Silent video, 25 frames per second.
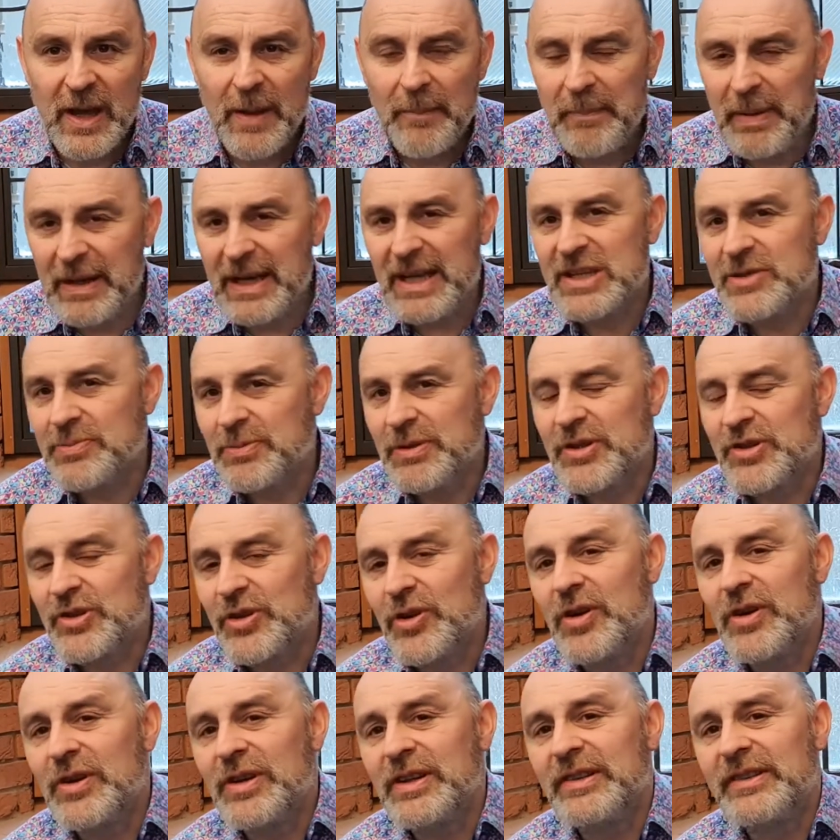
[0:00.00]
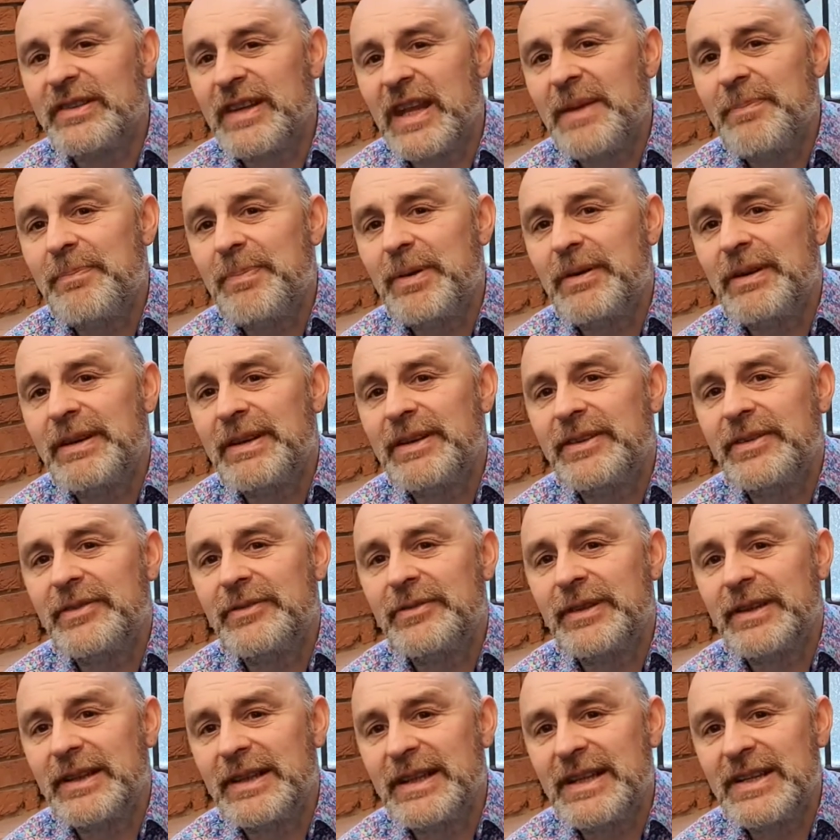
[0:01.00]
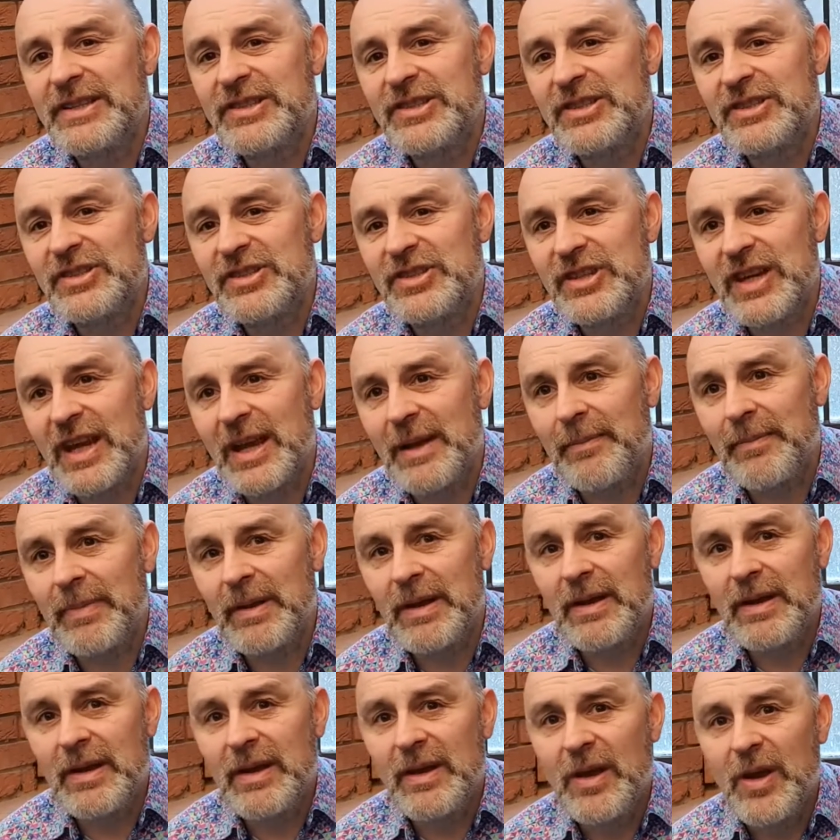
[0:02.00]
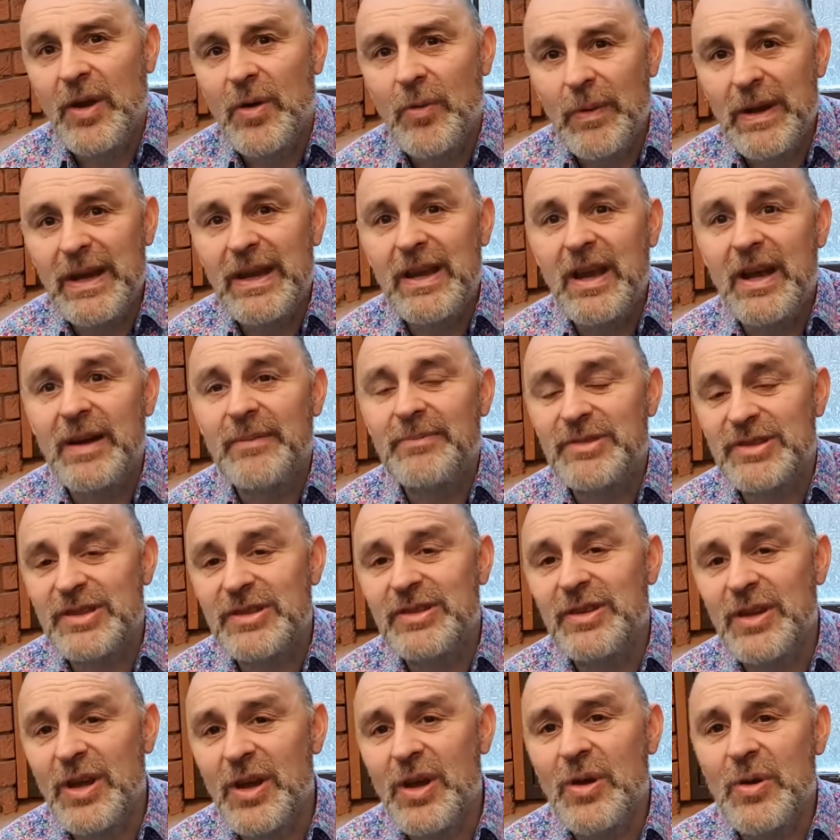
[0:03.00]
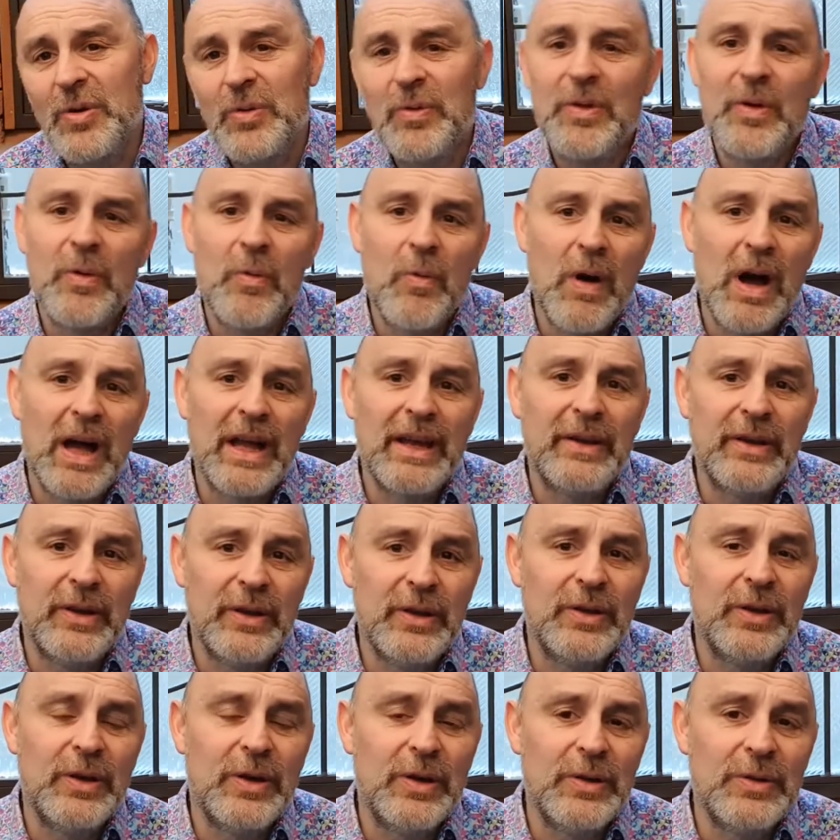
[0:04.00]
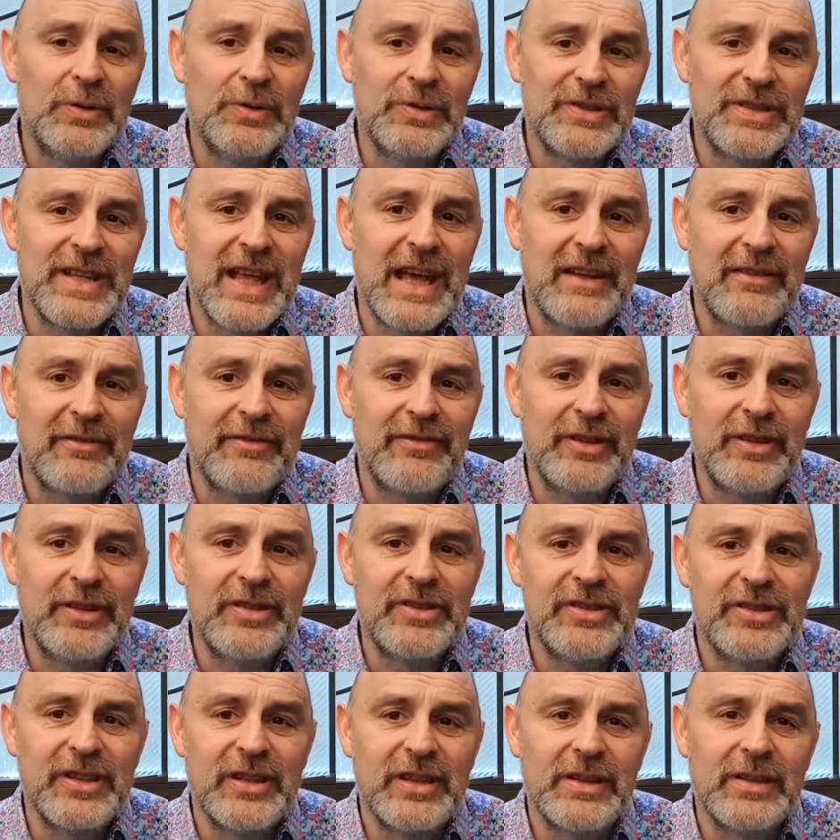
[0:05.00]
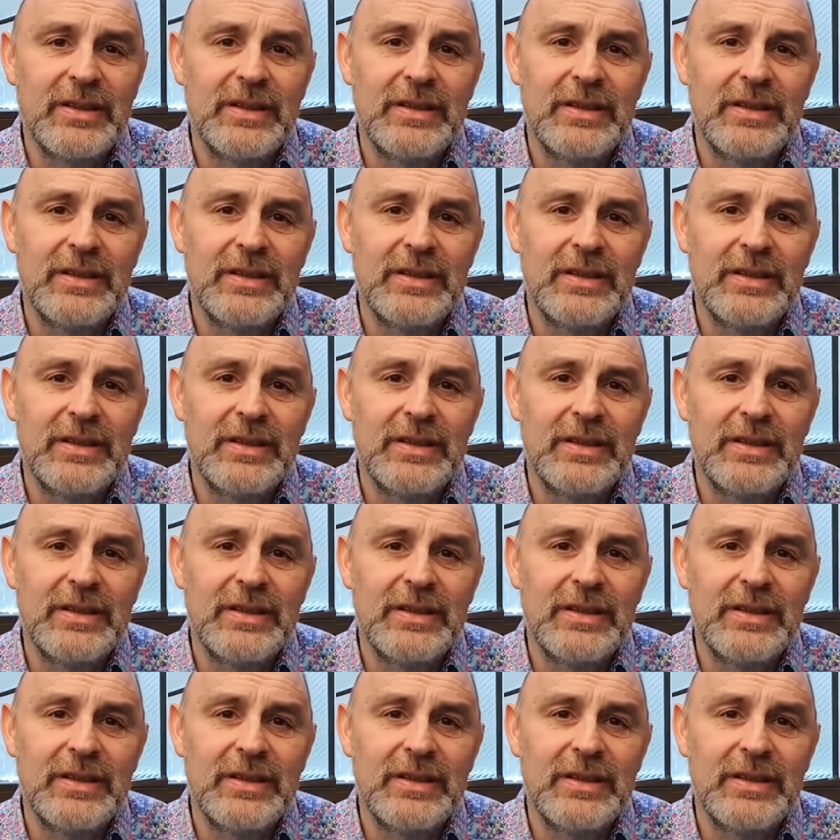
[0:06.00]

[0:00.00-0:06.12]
But as we're drawn deeper into relationship, we come to know the one who holds that future.